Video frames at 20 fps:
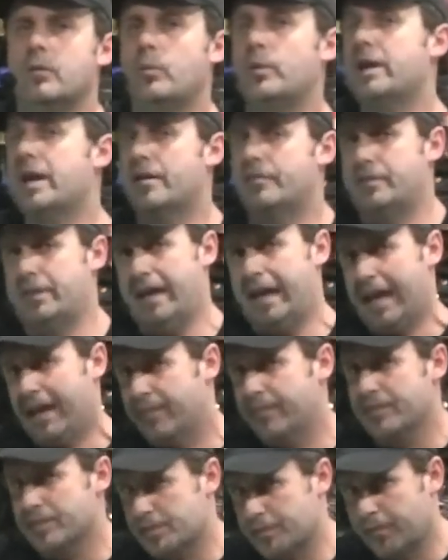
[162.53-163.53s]
We have to
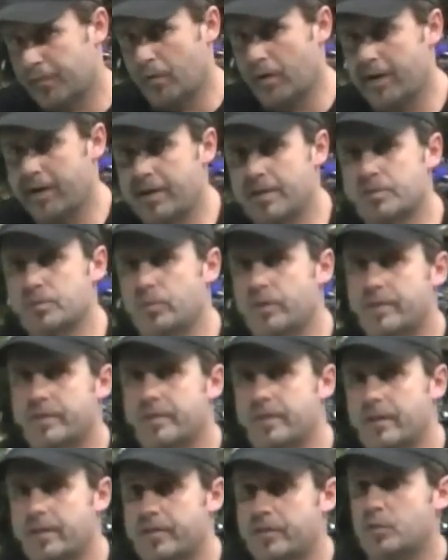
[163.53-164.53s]
end this phrase
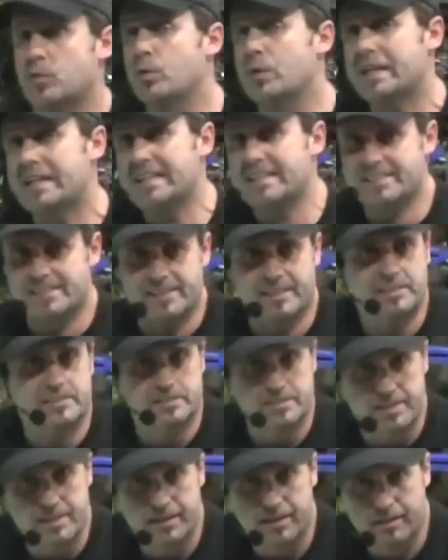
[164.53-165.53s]
with
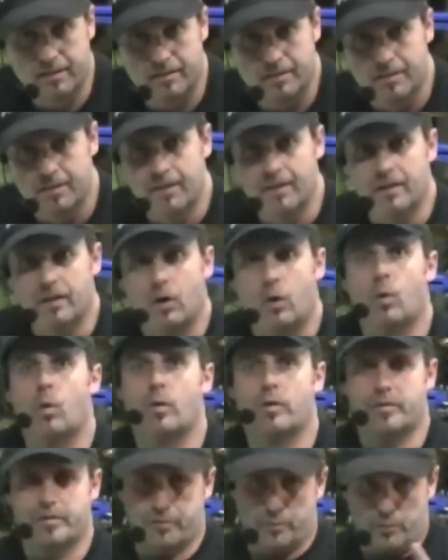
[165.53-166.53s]
3/16
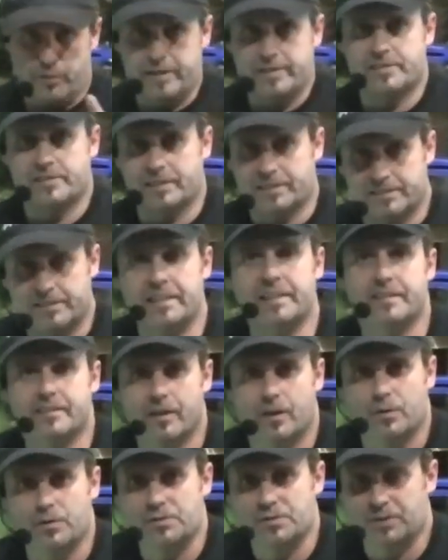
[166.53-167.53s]
or
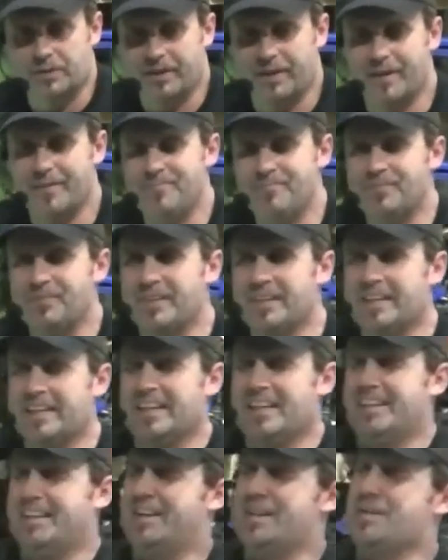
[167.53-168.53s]
3/16 notes, okay?
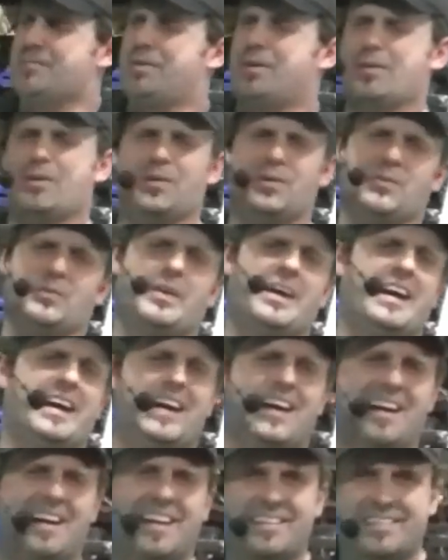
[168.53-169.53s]
Now you're probably going,
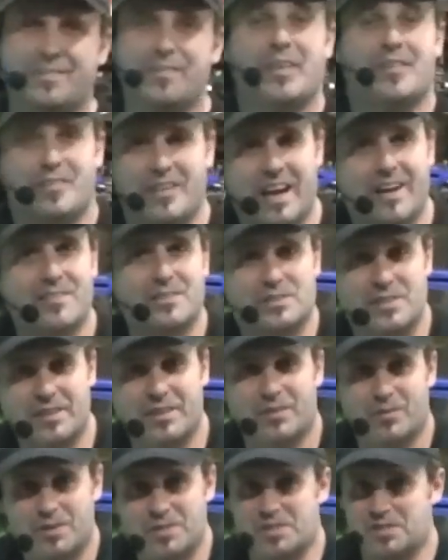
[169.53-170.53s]
what? I mean, if you haven't
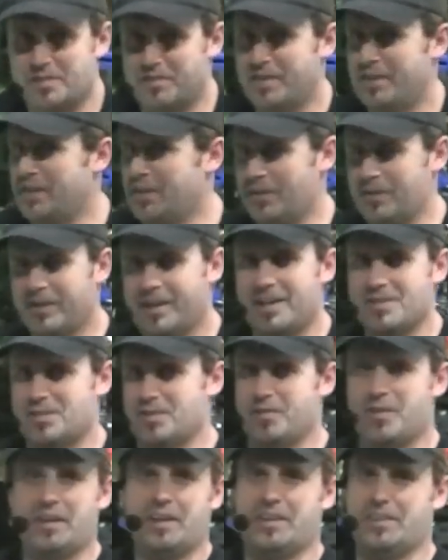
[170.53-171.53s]
seen Chris's video, you guys
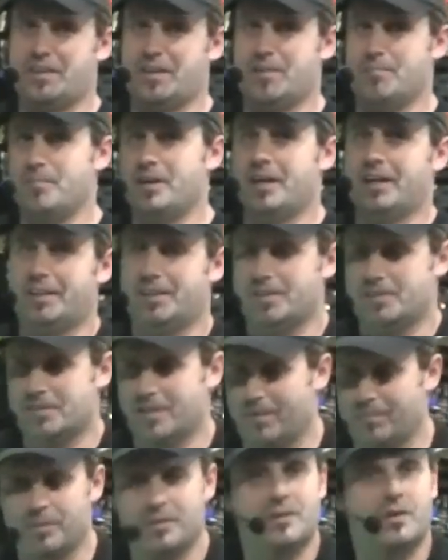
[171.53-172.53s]
are thinking that I'm making this
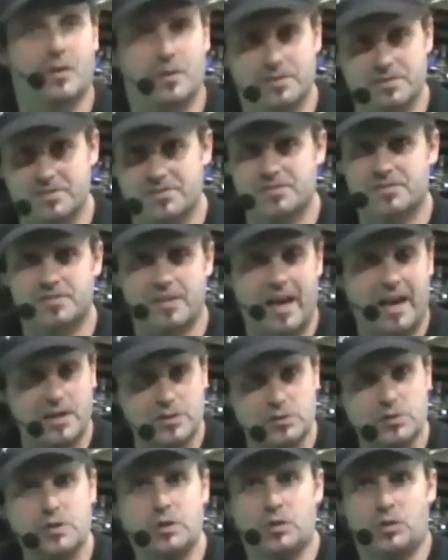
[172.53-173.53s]
up. But no, this is
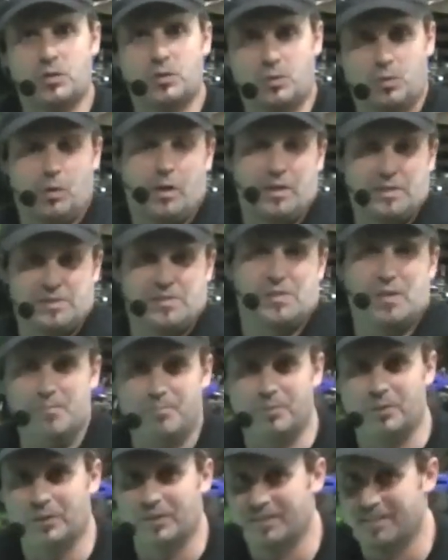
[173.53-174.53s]
actually quite
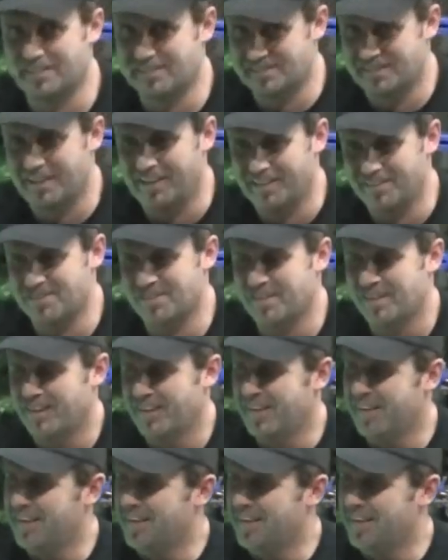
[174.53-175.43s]
simple in a sense.